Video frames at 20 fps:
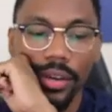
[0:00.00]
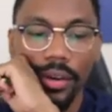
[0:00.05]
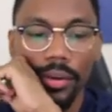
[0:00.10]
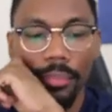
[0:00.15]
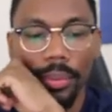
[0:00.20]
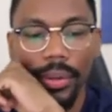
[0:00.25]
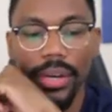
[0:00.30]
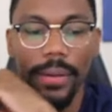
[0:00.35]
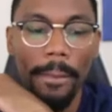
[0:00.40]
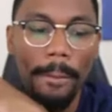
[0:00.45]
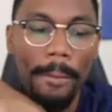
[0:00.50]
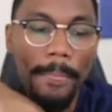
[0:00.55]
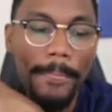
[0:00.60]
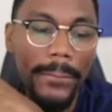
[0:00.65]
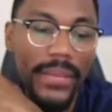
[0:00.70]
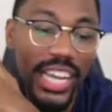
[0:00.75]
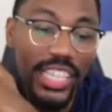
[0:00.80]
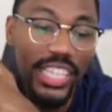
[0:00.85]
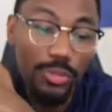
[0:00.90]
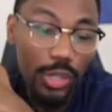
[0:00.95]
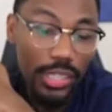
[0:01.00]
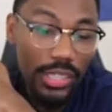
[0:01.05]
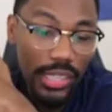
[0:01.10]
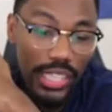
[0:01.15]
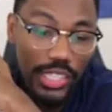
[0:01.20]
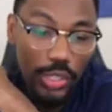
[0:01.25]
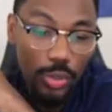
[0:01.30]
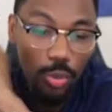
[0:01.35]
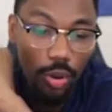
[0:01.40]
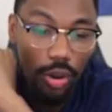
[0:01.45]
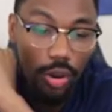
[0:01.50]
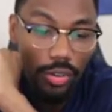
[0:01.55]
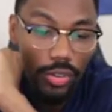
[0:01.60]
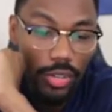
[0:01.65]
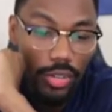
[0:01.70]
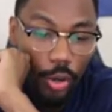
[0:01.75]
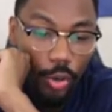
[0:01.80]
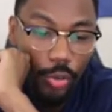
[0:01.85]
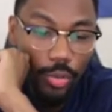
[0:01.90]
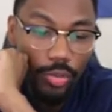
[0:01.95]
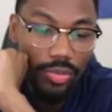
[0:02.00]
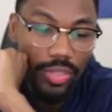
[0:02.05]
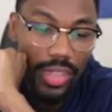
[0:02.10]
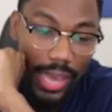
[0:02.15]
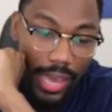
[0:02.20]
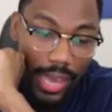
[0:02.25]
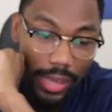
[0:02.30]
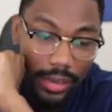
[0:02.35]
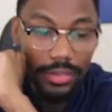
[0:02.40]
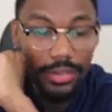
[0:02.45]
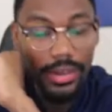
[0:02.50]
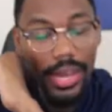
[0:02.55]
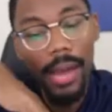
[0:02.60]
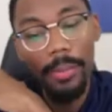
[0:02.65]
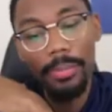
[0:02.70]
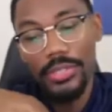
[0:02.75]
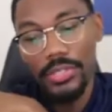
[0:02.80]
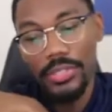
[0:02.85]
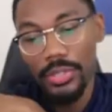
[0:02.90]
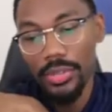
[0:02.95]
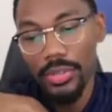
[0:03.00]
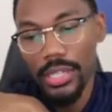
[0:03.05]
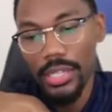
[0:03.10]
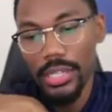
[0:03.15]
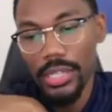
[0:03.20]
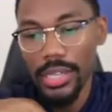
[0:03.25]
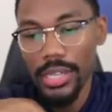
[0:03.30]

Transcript: But I just wanted to let you all know that opportunity.